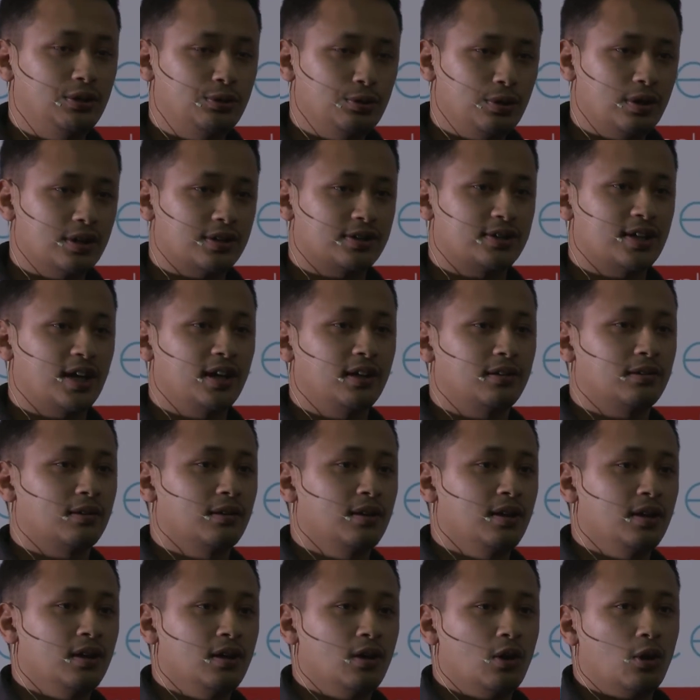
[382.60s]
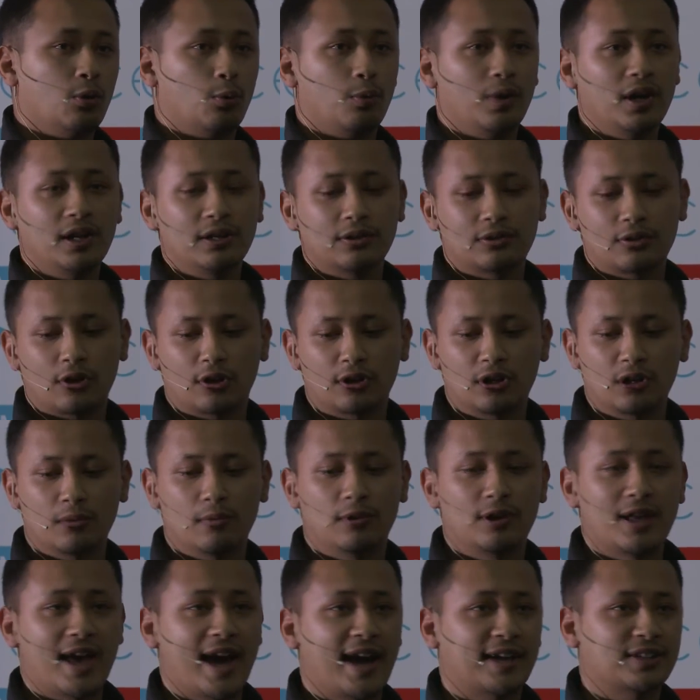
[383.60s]
your site, when talking
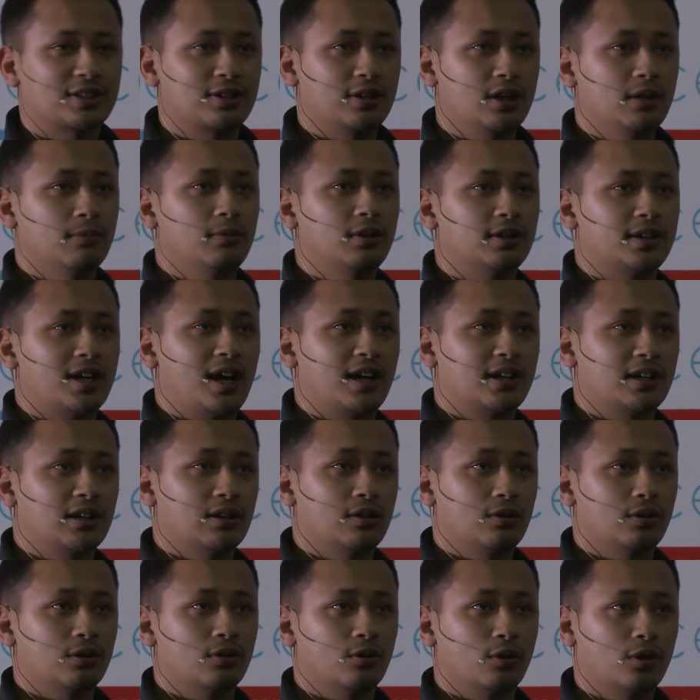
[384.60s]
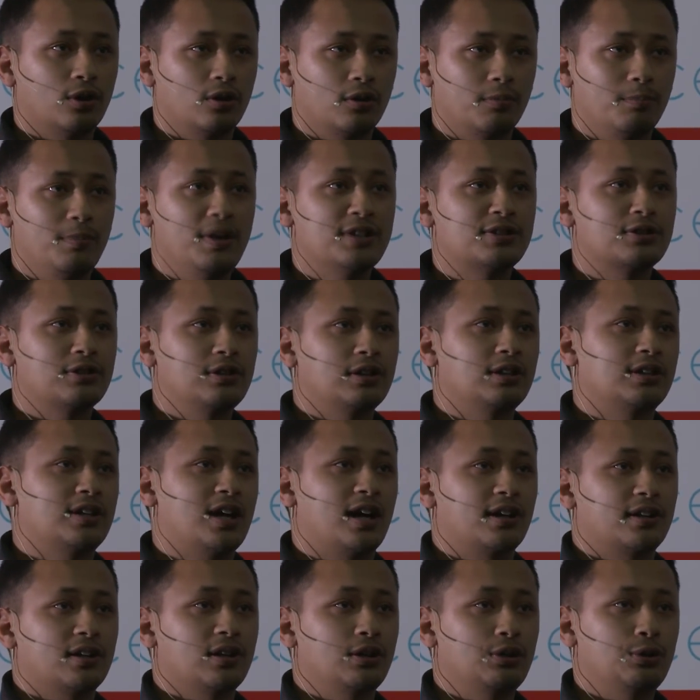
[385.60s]
about actionable data or measuring
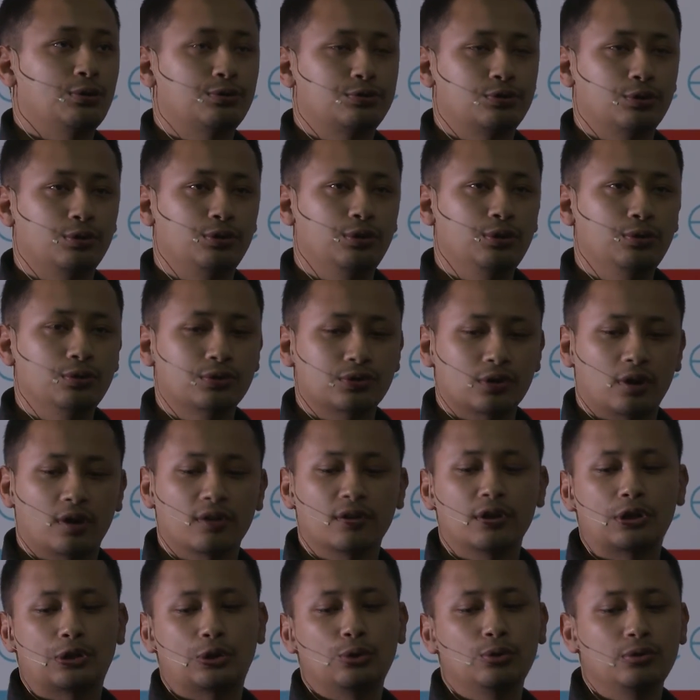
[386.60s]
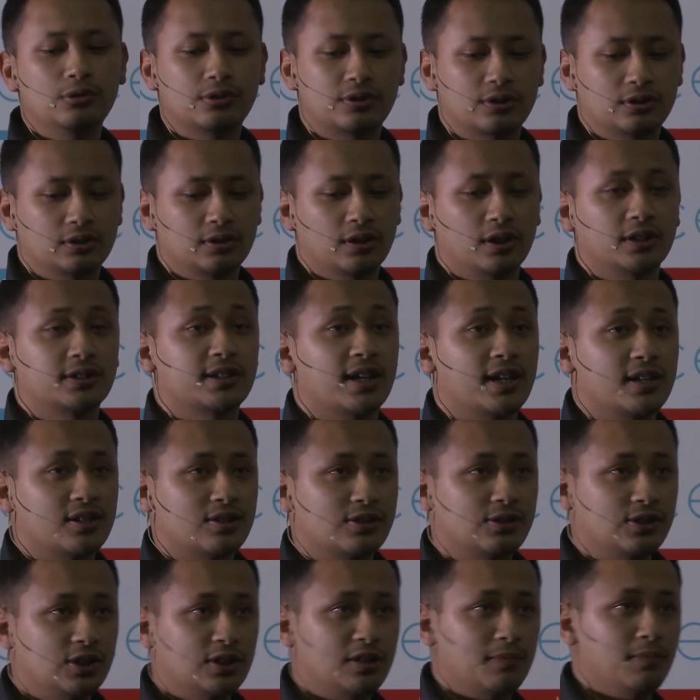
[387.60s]
data, you should use other tools such as
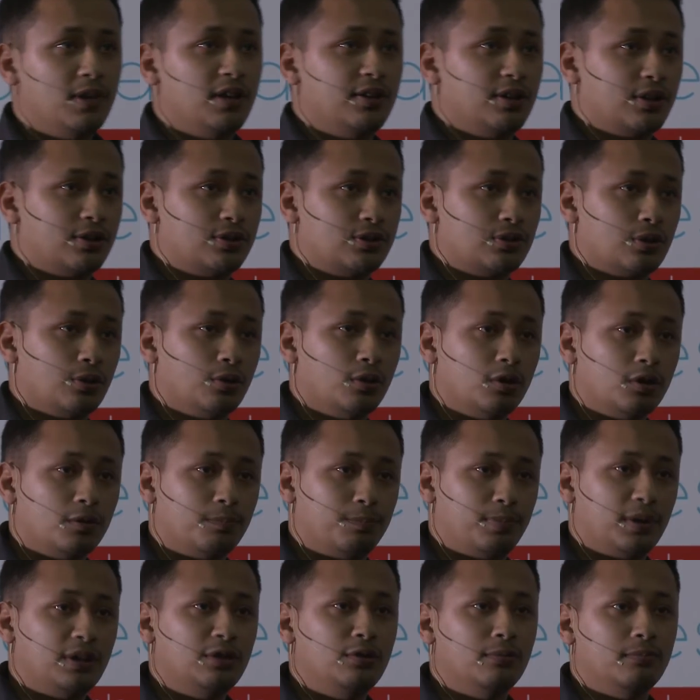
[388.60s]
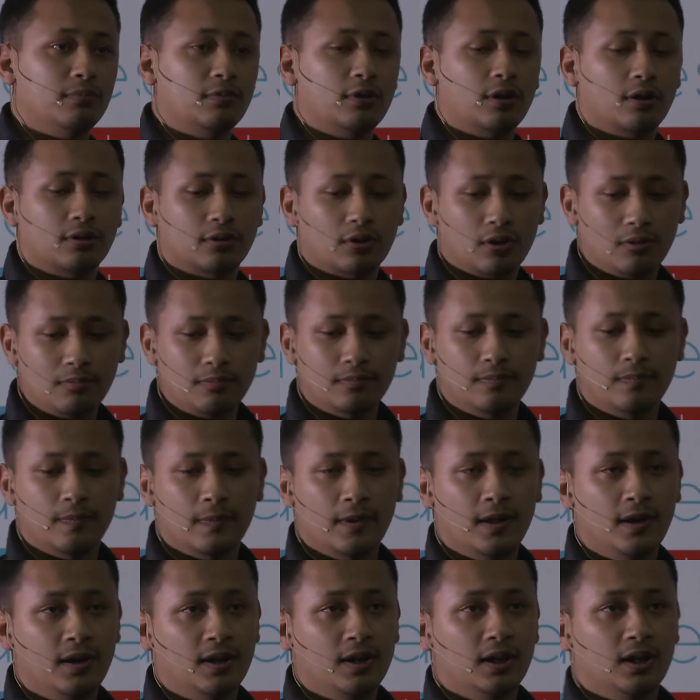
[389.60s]
GTmetrix or pingdom.com.
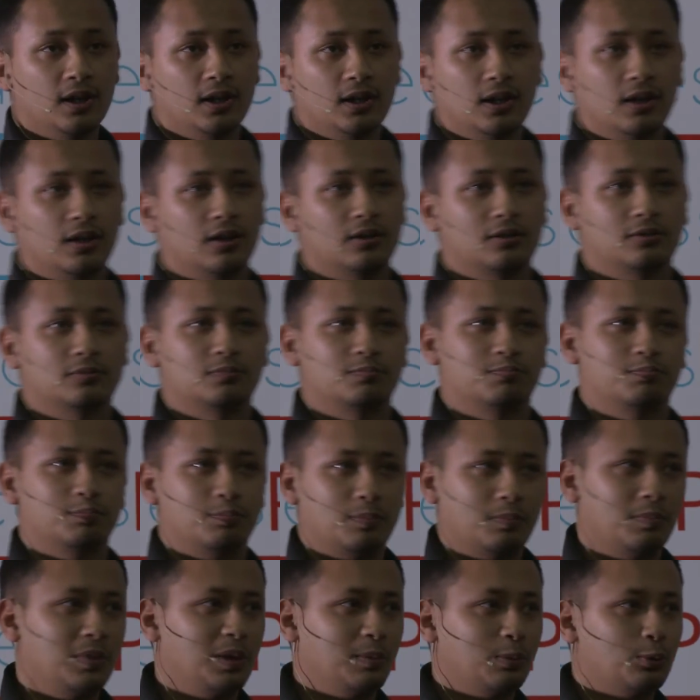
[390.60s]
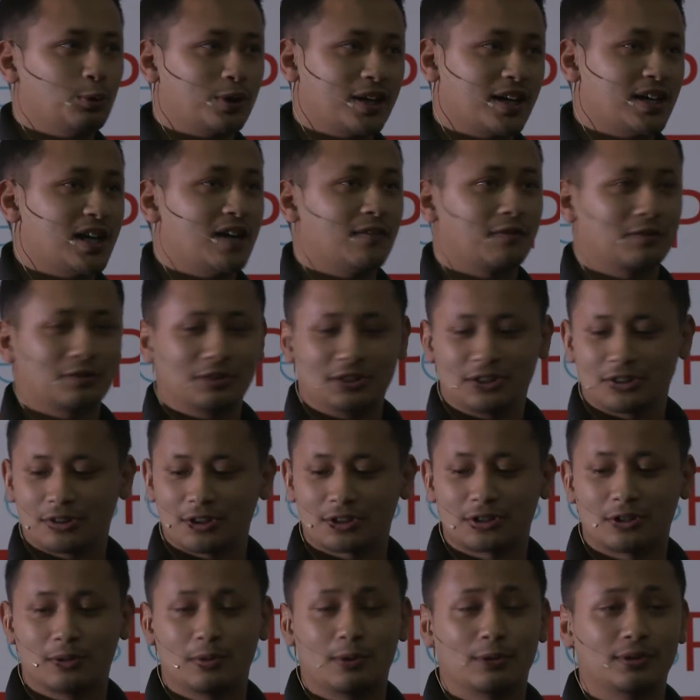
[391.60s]
Maybe we can have a
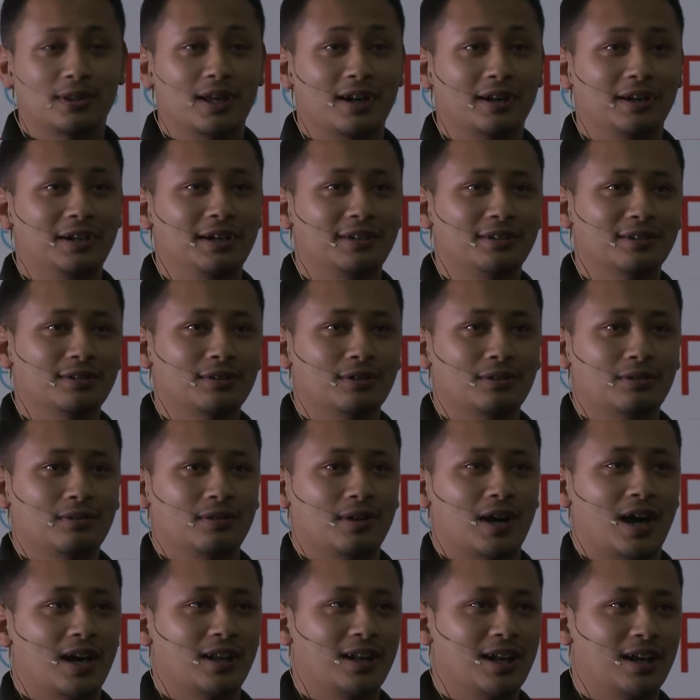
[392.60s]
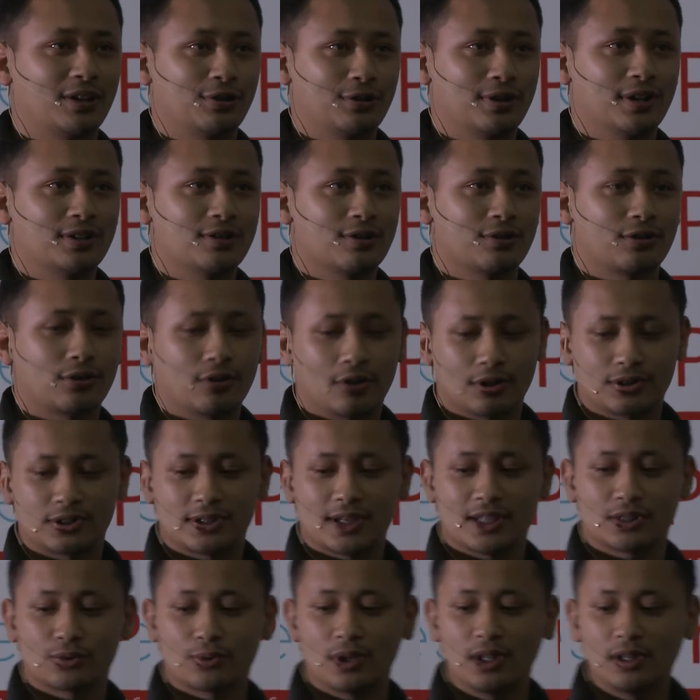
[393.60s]
discussion about that later. I'd like to get your thoughts
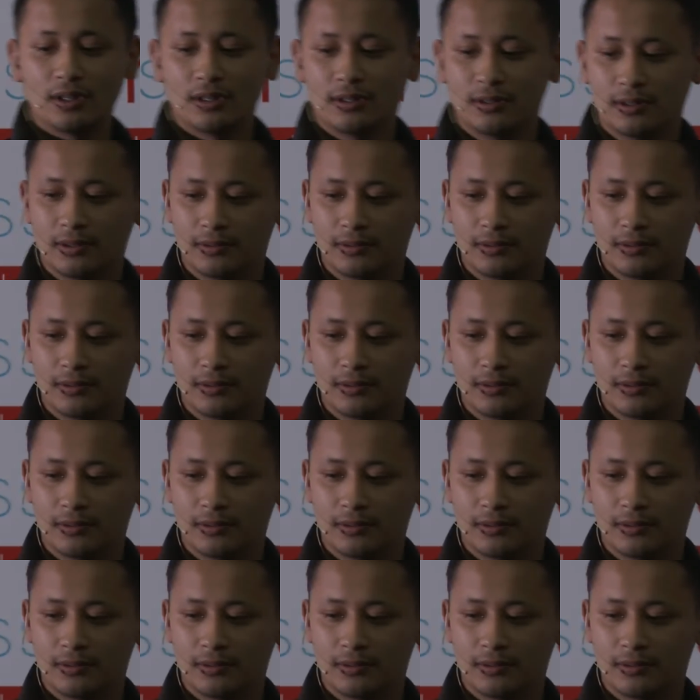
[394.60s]
as well.